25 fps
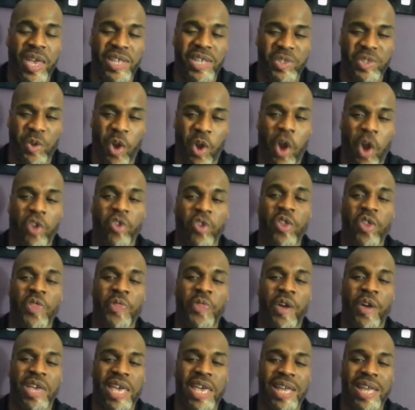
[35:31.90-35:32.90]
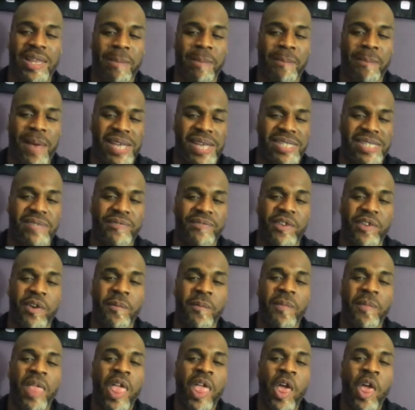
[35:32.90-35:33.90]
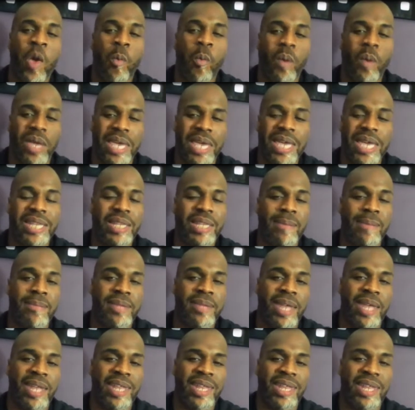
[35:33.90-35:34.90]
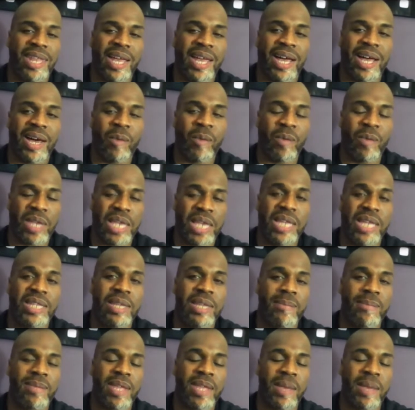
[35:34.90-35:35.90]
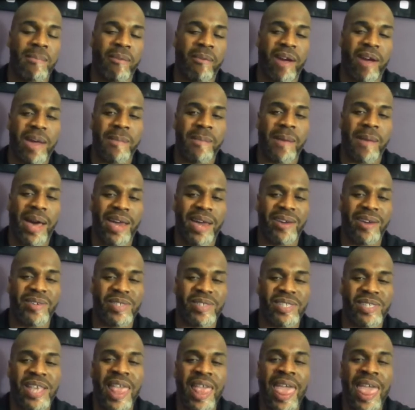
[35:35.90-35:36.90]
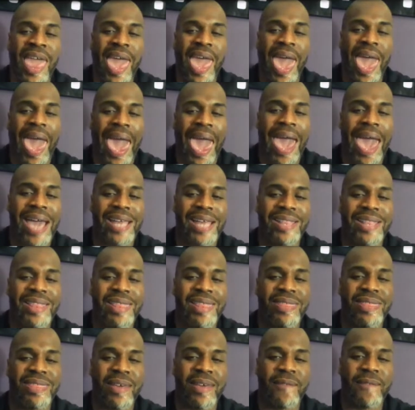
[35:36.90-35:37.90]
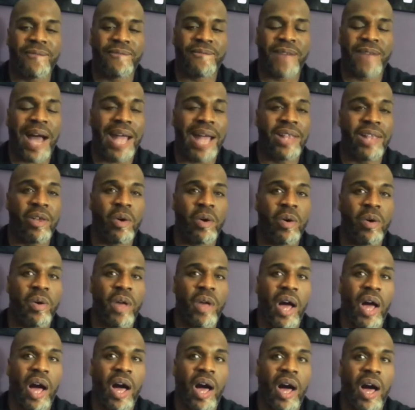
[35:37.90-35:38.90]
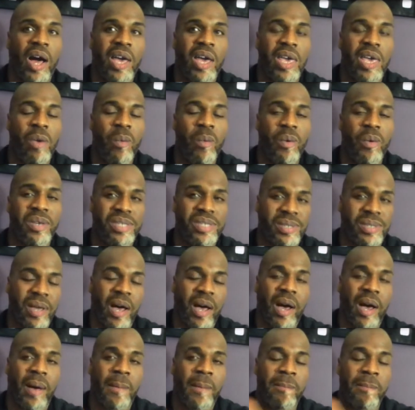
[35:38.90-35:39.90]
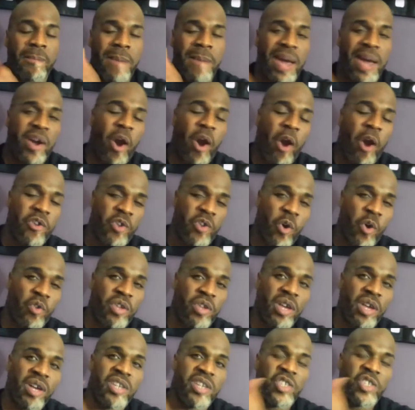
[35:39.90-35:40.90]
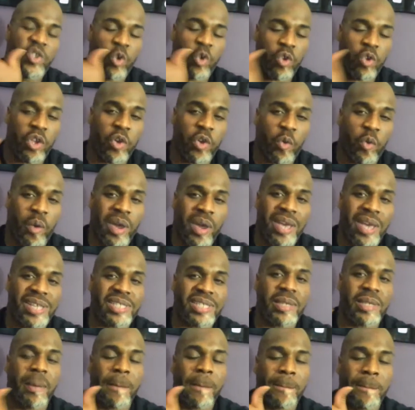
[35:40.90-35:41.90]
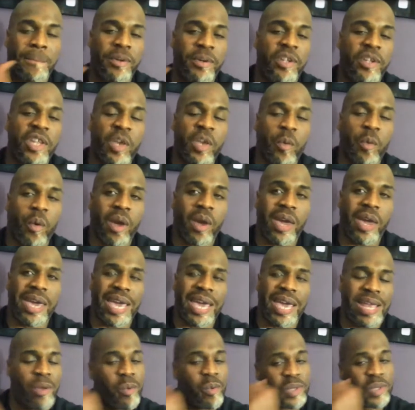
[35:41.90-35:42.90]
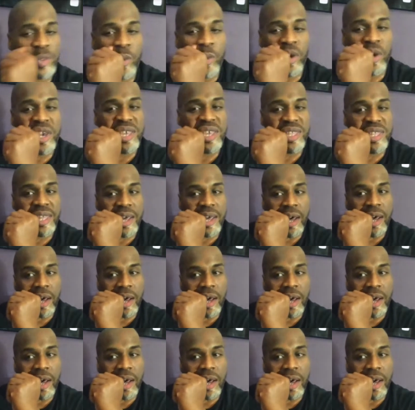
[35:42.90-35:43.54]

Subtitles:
Cardona thought he got the best of him when he eliminated Brian Myers. And the final it was Matt Cardona, Jordan Grace, Bully Ray, and it was one of the